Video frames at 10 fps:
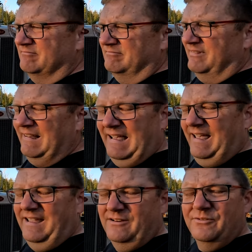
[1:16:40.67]
well,
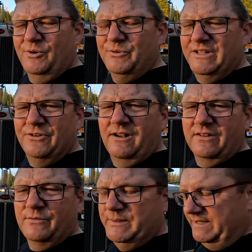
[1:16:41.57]
I don't own the
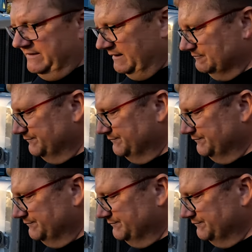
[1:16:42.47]
trucks, but